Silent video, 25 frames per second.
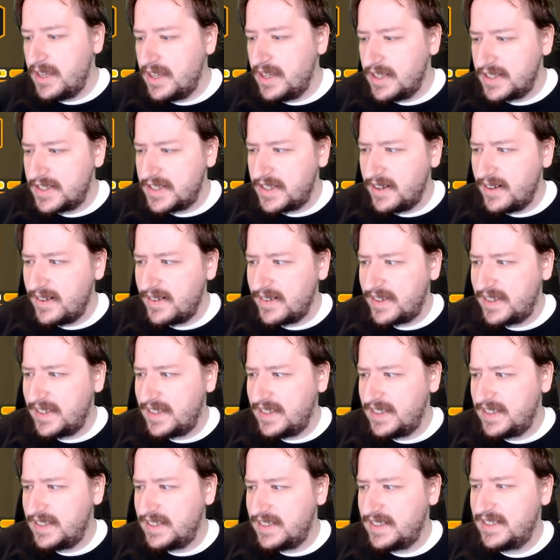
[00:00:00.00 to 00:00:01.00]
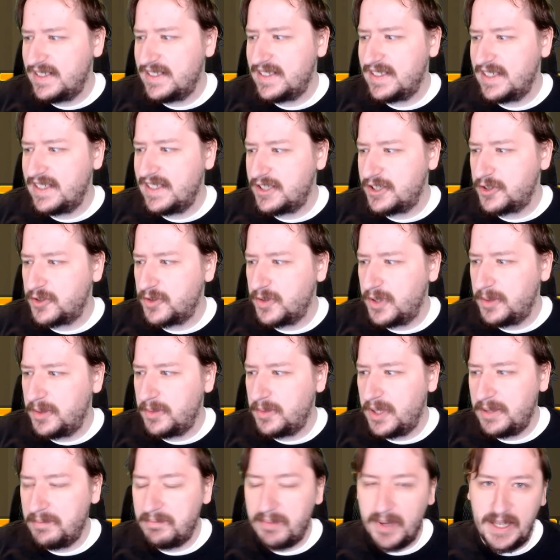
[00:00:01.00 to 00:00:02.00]
Stock is
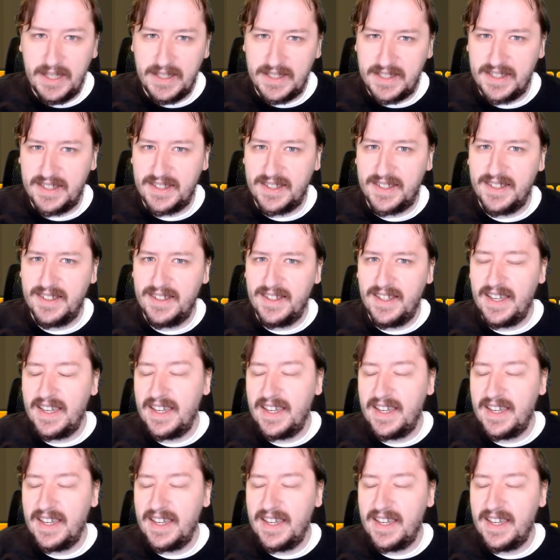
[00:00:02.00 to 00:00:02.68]
extremely basic,